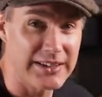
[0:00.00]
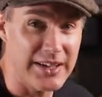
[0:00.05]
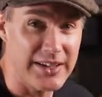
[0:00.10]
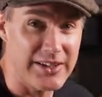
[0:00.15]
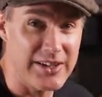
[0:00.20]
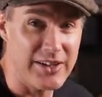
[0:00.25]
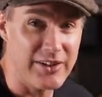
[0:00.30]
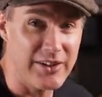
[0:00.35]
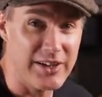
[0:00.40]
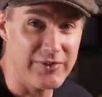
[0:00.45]
and
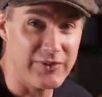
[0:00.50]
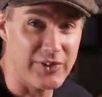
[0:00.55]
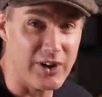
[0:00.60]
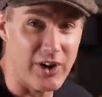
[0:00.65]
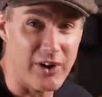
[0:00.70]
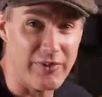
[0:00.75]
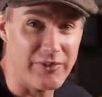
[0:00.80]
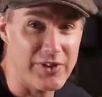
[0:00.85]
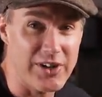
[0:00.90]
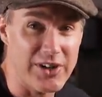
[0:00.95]
you lift
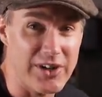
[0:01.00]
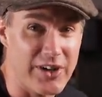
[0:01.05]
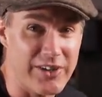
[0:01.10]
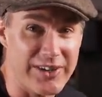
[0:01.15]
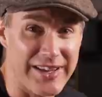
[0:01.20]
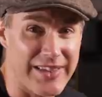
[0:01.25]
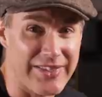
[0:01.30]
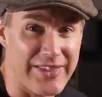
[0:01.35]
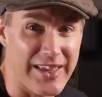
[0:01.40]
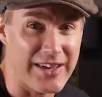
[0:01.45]
it off and you
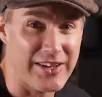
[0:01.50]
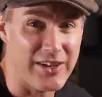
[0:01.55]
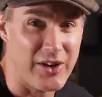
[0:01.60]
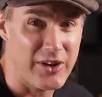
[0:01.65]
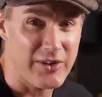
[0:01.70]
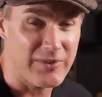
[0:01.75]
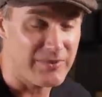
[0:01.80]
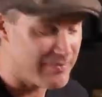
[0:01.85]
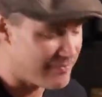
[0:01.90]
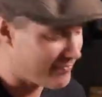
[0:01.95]
don't get that
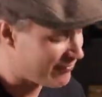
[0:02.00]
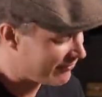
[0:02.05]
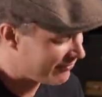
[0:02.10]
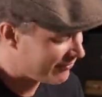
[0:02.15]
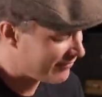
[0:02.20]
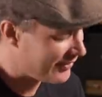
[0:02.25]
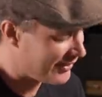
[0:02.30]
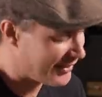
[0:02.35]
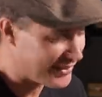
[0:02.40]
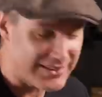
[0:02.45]
note,
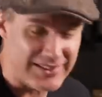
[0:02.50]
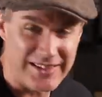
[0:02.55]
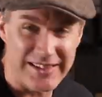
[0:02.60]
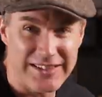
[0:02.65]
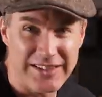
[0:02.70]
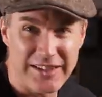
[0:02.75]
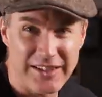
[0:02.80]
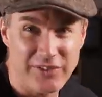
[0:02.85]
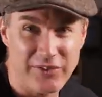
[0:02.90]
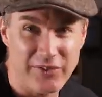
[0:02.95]

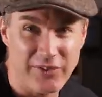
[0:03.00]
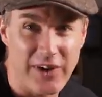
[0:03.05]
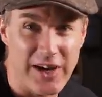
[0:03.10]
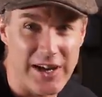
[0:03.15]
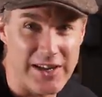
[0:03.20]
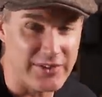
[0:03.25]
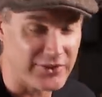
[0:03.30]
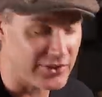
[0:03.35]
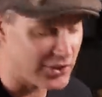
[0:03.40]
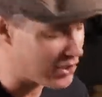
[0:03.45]
it's
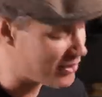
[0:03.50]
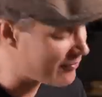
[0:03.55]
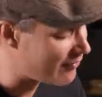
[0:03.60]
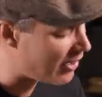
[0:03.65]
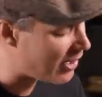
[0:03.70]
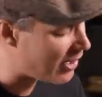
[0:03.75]
fine. So you